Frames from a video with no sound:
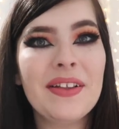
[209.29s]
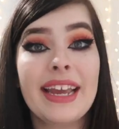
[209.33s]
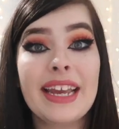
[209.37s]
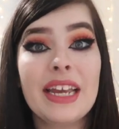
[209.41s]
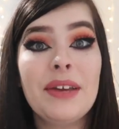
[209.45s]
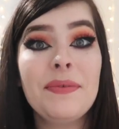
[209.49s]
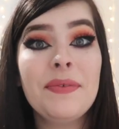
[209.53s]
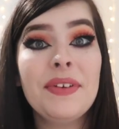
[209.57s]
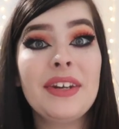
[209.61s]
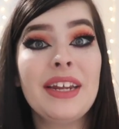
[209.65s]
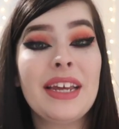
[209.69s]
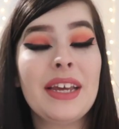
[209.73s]

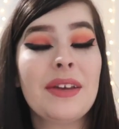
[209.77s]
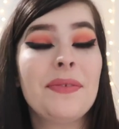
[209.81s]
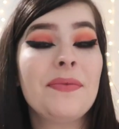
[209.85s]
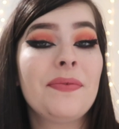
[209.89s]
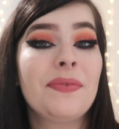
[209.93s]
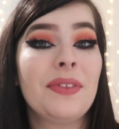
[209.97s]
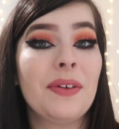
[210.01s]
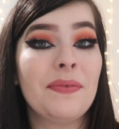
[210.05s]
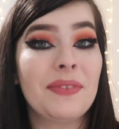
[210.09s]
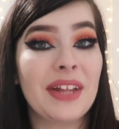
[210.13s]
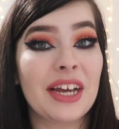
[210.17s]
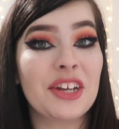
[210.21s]
Even
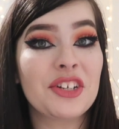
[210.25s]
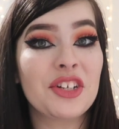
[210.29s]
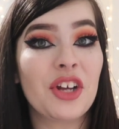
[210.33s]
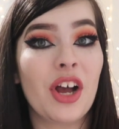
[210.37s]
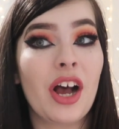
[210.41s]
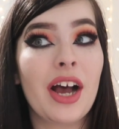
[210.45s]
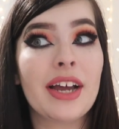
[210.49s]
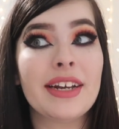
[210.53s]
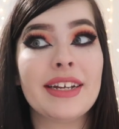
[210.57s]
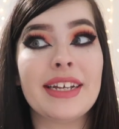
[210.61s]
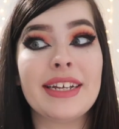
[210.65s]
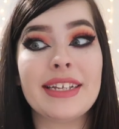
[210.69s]
if the
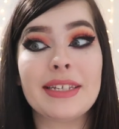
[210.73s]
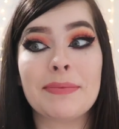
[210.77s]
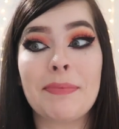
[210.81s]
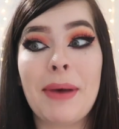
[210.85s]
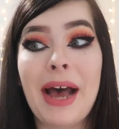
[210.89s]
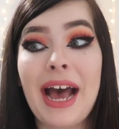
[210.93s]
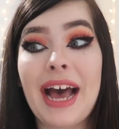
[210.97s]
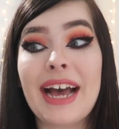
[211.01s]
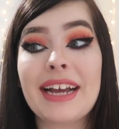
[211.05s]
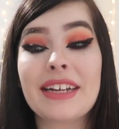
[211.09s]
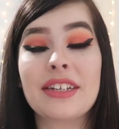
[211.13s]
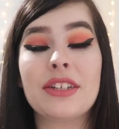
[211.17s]
flashcard is
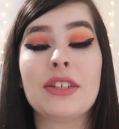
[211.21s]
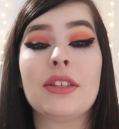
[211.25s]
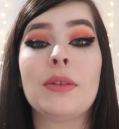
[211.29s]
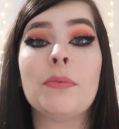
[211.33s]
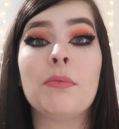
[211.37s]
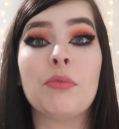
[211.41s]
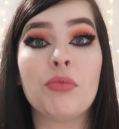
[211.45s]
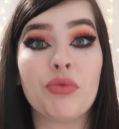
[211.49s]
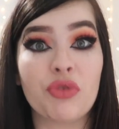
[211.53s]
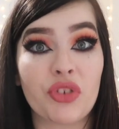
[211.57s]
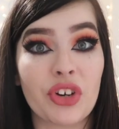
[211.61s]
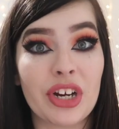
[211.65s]
packed to the
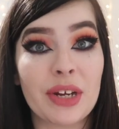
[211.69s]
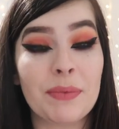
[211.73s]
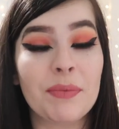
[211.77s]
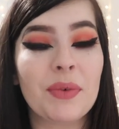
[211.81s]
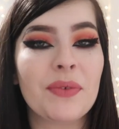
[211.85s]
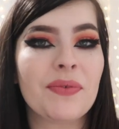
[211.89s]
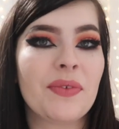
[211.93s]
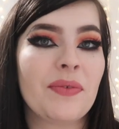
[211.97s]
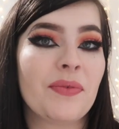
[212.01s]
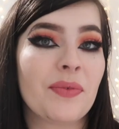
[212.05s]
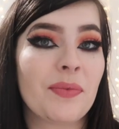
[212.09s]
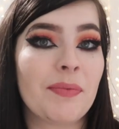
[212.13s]
brim
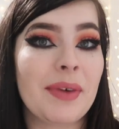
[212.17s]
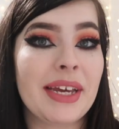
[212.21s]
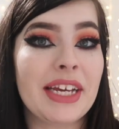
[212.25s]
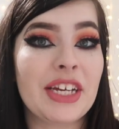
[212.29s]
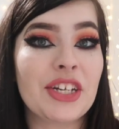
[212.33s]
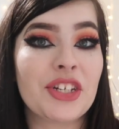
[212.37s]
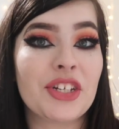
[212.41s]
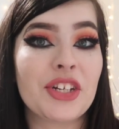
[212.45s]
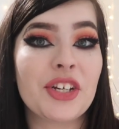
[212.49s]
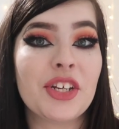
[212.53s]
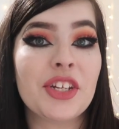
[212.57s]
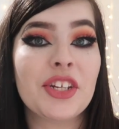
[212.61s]
with
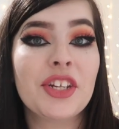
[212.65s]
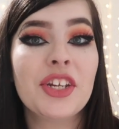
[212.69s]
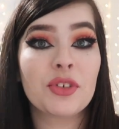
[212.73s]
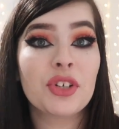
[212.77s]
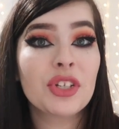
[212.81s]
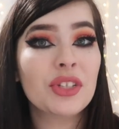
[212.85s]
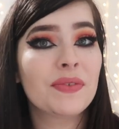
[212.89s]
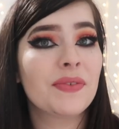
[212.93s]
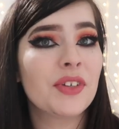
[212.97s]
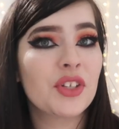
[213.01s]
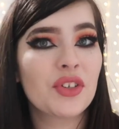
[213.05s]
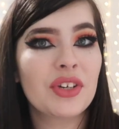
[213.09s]
information,
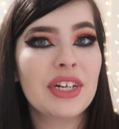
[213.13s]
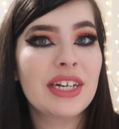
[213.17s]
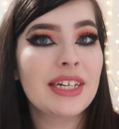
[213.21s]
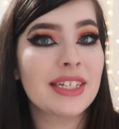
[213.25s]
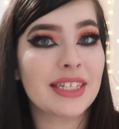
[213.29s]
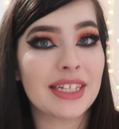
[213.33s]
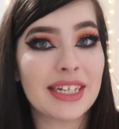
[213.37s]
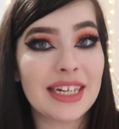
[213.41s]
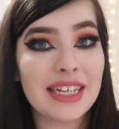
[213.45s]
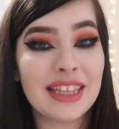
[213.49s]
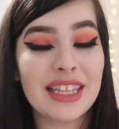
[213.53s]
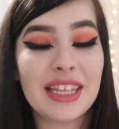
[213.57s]
just visually
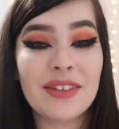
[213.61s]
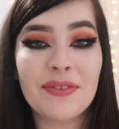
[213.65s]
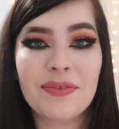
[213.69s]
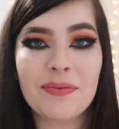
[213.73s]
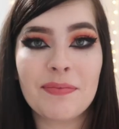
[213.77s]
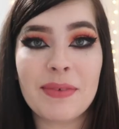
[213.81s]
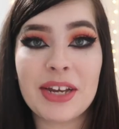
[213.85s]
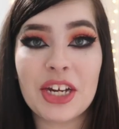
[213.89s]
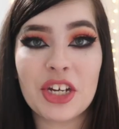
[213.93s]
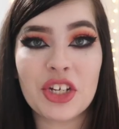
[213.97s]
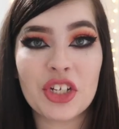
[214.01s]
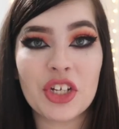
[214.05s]
seeing the
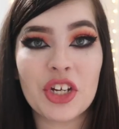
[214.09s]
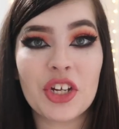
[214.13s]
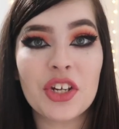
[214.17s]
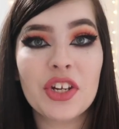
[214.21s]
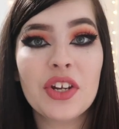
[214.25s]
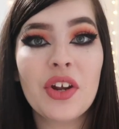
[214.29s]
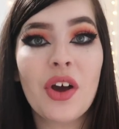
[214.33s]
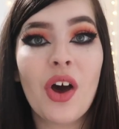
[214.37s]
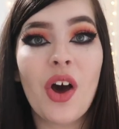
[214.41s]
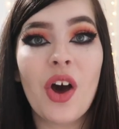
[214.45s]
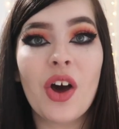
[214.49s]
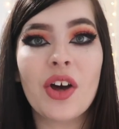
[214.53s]

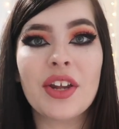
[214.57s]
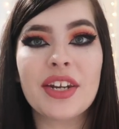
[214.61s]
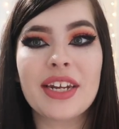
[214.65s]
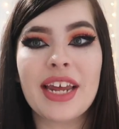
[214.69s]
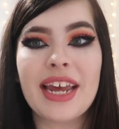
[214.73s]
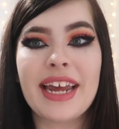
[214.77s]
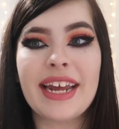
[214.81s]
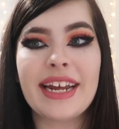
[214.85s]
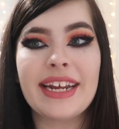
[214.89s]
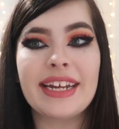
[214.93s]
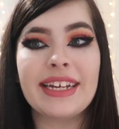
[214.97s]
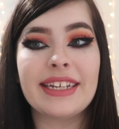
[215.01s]
information on
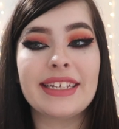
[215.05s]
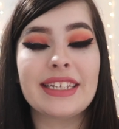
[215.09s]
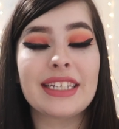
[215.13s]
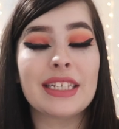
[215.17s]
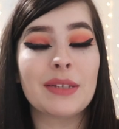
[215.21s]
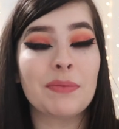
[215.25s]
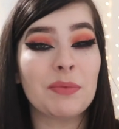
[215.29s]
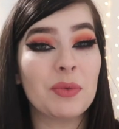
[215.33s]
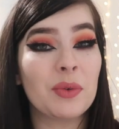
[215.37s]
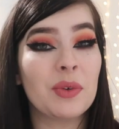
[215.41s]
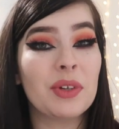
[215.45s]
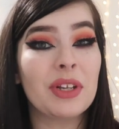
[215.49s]
a
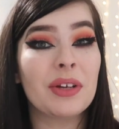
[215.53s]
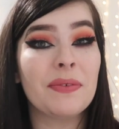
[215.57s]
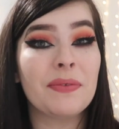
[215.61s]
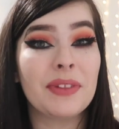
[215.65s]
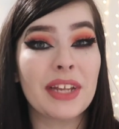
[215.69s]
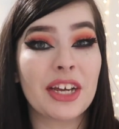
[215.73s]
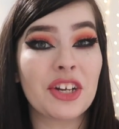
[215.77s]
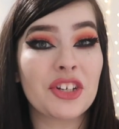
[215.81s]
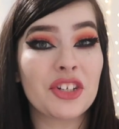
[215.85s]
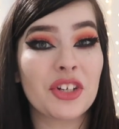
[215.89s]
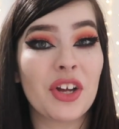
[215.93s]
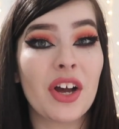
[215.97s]
smaller
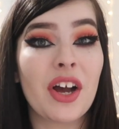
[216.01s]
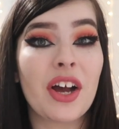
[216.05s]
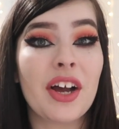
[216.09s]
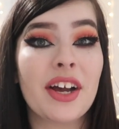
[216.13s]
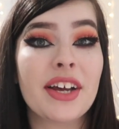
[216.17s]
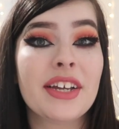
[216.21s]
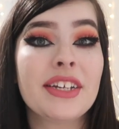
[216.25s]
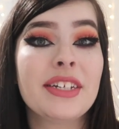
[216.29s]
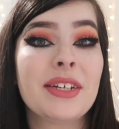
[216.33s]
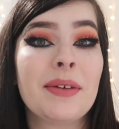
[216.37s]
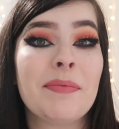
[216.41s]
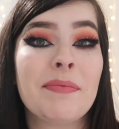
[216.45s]

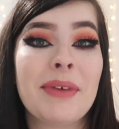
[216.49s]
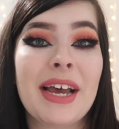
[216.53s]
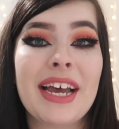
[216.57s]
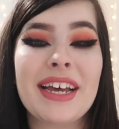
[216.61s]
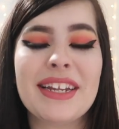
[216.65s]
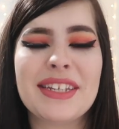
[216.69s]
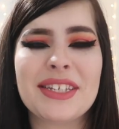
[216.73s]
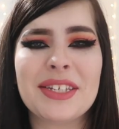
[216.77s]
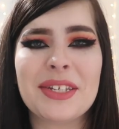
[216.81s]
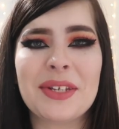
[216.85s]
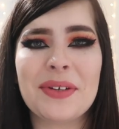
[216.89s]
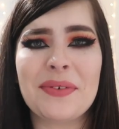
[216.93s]
flashcard
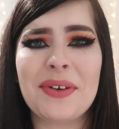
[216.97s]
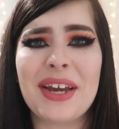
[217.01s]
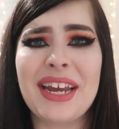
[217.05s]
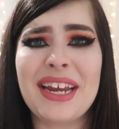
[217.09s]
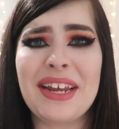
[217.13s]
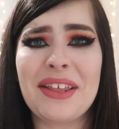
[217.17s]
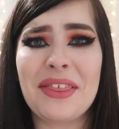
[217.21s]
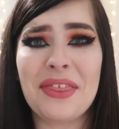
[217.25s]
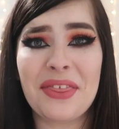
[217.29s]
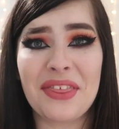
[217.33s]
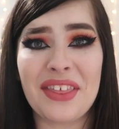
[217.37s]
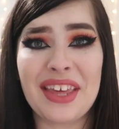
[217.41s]
compared to
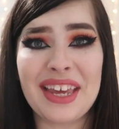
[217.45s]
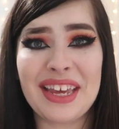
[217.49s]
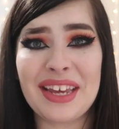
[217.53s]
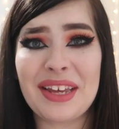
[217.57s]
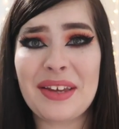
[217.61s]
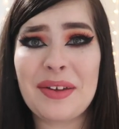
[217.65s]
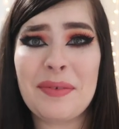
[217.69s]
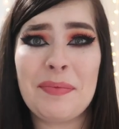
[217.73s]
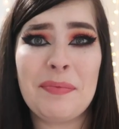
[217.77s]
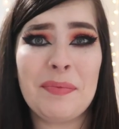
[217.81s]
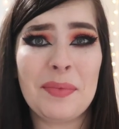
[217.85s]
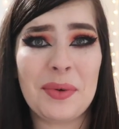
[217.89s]
a
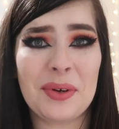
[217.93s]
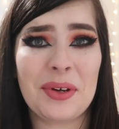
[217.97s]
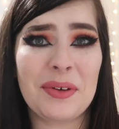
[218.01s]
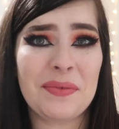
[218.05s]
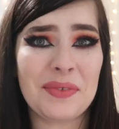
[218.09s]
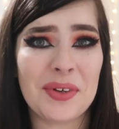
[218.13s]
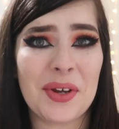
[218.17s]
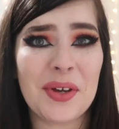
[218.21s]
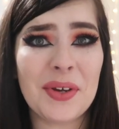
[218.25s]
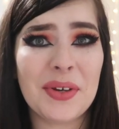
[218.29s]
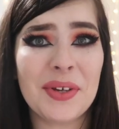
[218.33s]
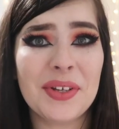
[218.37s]
thick book of
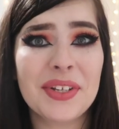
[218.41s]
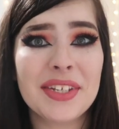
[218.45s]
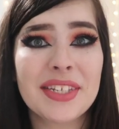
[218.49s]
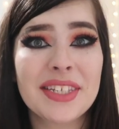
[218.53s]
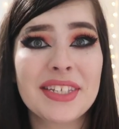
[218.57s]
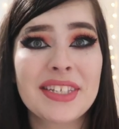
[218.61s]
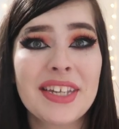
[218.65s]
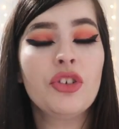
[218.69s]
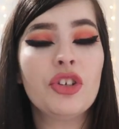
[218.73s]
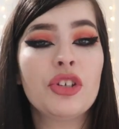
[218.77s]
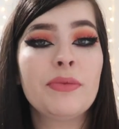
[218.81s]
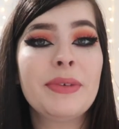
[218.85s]

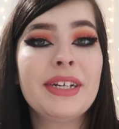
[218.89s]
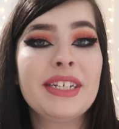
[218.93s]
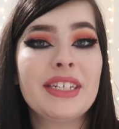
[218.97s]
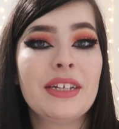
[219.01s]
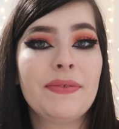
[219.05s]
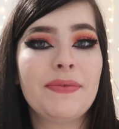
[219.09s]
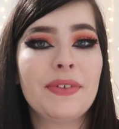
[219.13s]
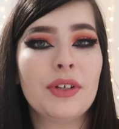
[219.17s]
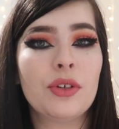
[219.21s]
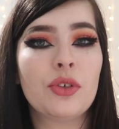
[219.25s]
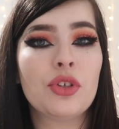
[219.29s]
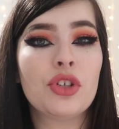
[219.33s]
notes just makes
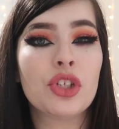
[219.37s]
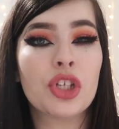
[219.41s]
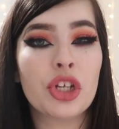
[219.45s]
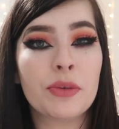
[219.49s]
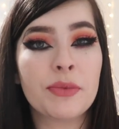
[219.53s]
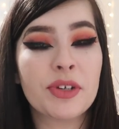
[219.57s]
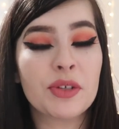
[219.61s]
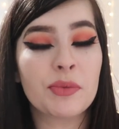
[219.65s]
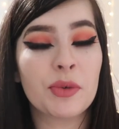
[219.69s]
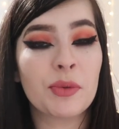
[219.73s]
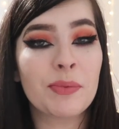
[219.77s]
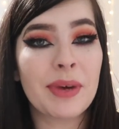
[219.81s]
it feel so
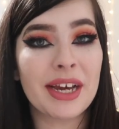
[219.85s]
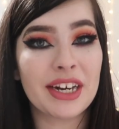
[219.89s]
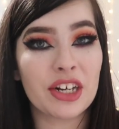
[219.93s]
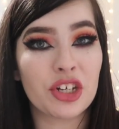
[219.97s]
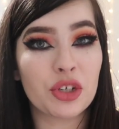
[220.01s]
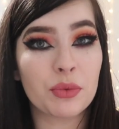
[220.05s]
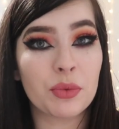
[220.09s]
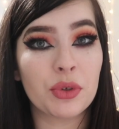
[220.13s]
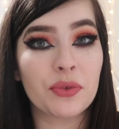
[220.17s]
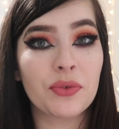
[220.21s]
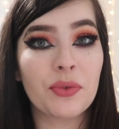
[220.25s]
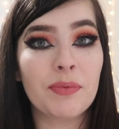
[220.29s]
much more
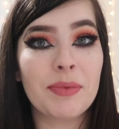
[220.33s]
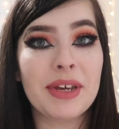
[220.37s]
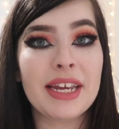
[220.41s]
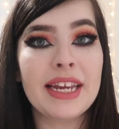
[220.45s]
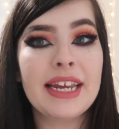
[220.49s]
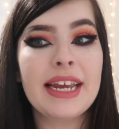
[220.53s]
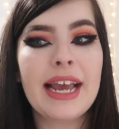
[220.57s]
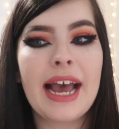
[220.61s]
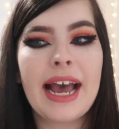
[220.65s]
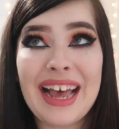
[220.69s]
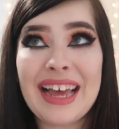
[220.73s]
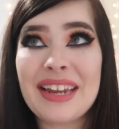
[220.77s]
manageable for
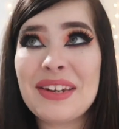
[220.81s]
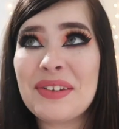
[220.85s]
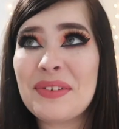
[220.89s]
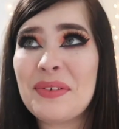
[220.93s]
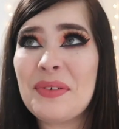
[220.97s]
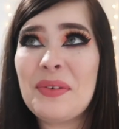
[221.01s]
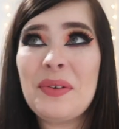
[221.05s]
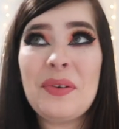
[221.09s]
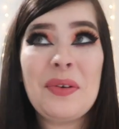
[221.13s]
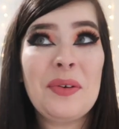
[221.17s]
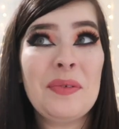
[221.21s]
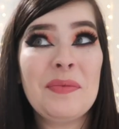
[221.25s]
me, and
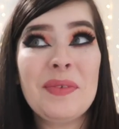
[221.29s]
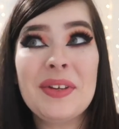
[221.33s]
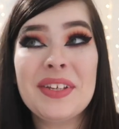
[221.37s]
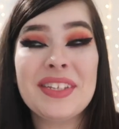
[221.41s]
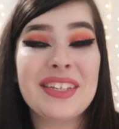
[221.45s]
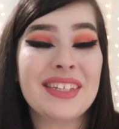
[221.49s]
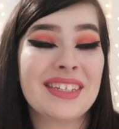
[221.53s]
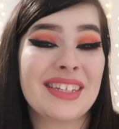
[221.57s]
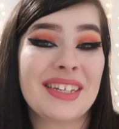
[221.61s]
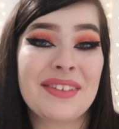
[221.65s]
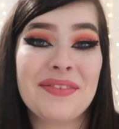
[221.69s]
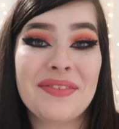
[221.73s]

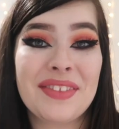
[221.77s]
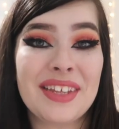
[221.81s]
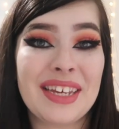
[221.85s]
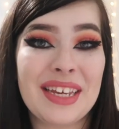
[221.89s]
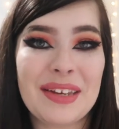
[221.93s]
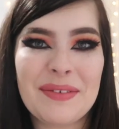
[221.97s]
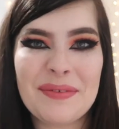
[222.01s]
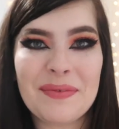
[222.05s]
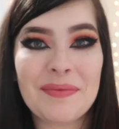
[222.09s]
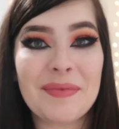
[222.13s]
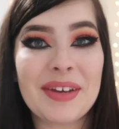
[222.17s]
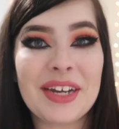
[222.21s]
almost as if the
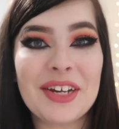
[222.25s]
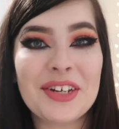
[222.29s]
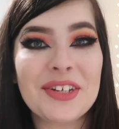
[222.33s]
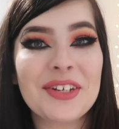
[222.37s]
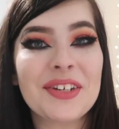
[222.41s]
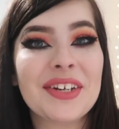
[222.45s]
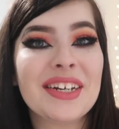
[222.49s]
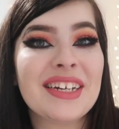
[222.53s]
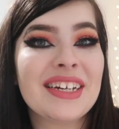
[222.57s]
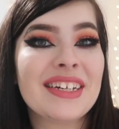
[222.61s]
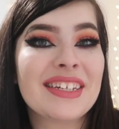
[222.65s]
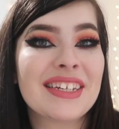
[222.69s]

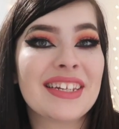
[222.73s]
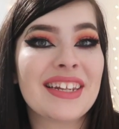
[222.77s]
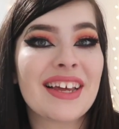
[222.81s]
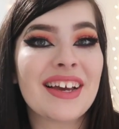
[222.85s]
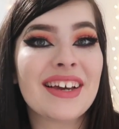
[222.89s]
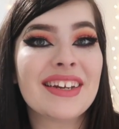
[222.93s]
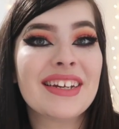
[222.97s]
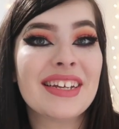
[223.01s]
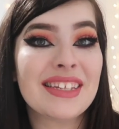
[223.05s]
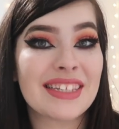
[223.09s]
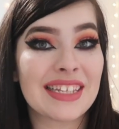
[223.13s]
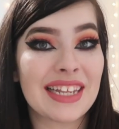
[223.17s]
information I need to
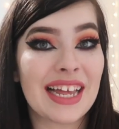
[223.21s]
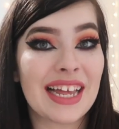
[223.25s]
learn is